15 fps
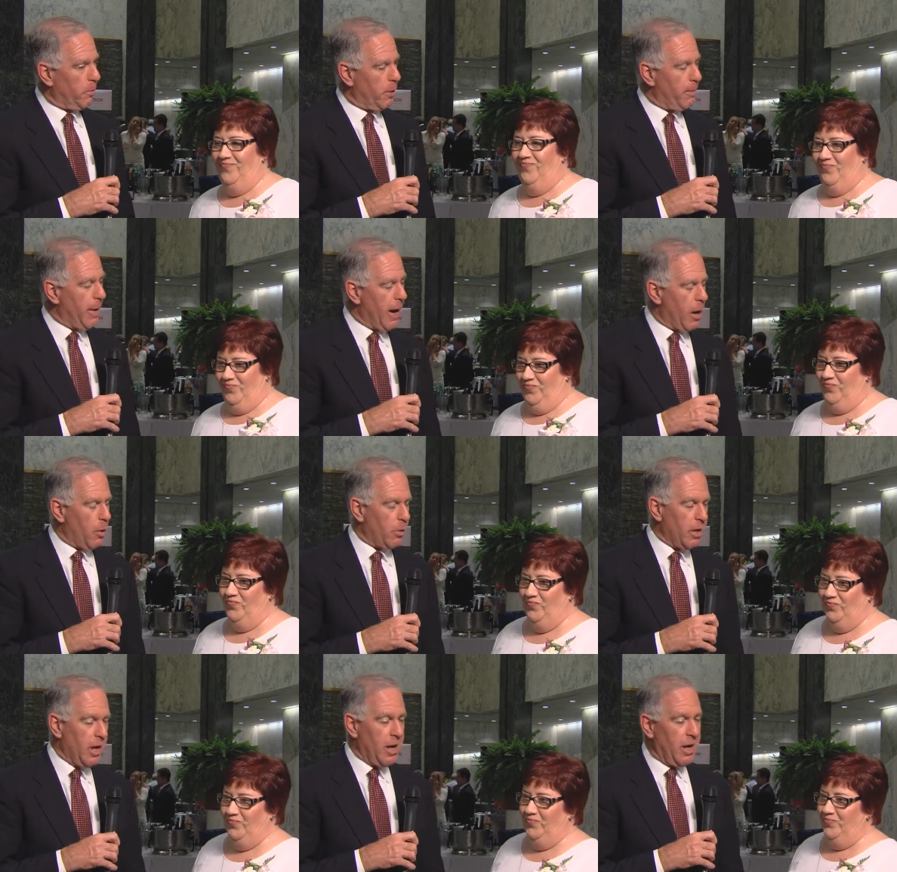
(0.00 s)
Speaker 1: bit
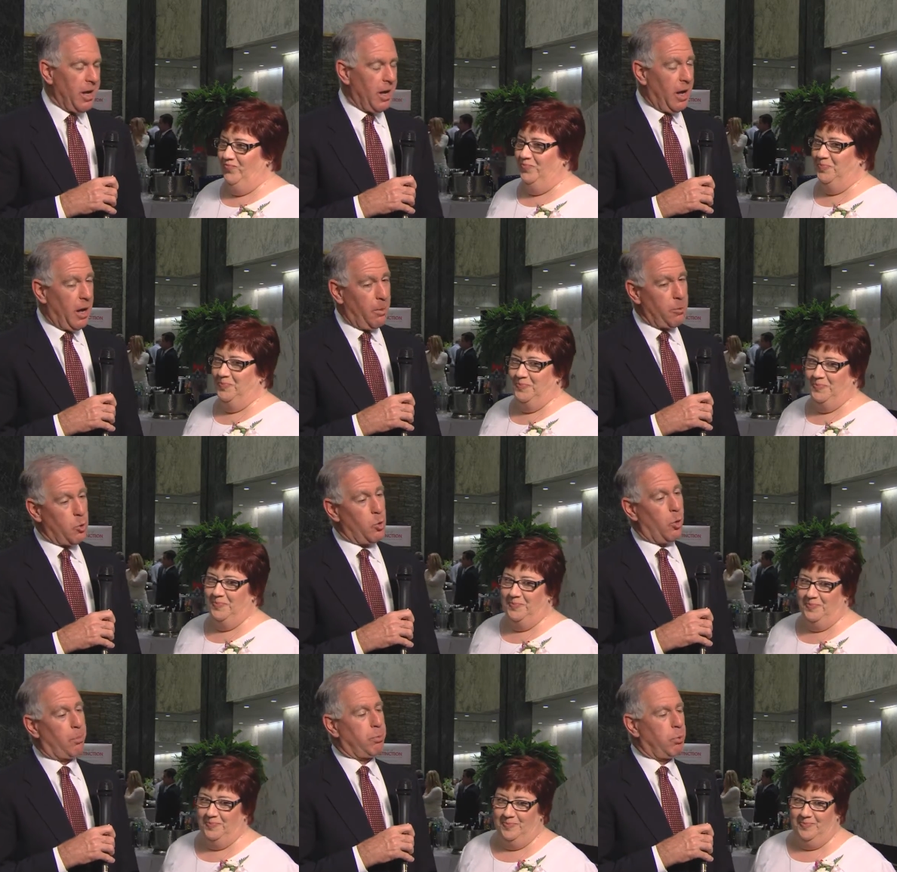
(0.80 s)
about um,
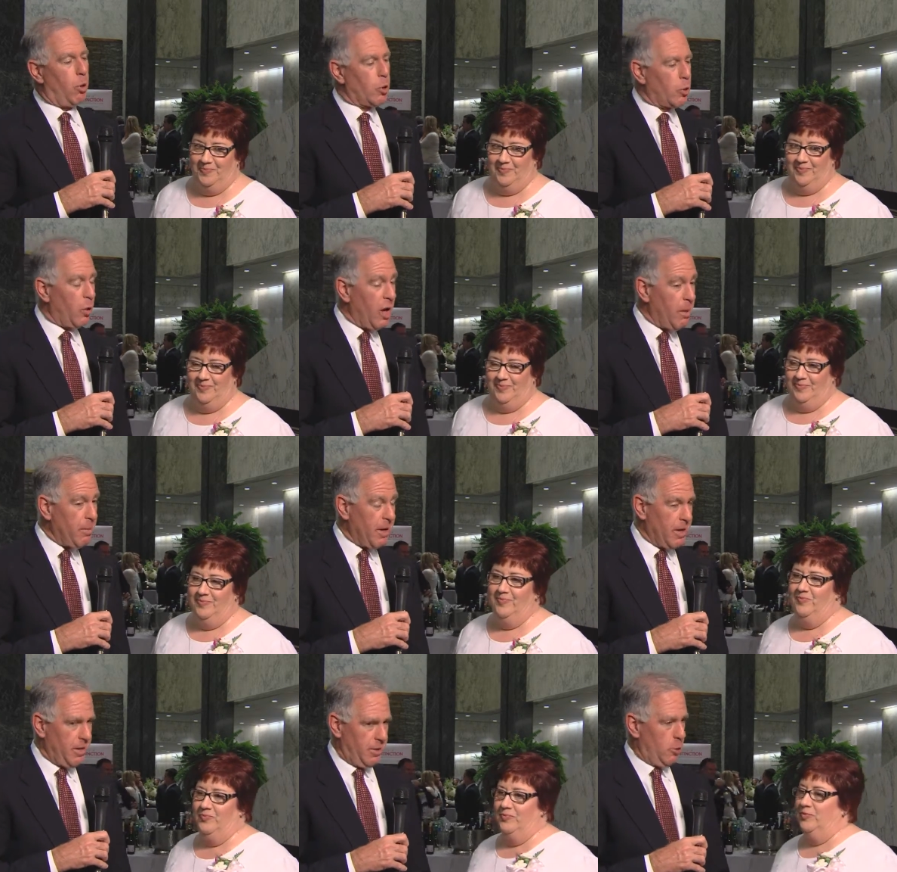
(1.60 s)
your
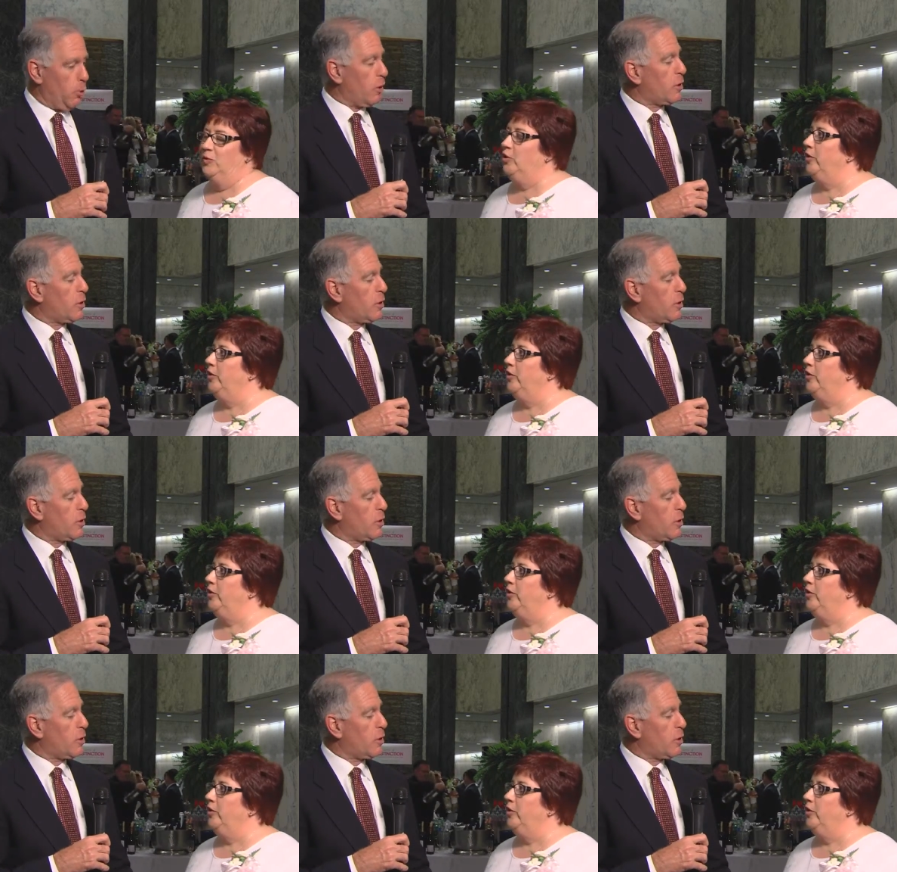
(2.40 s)
program and your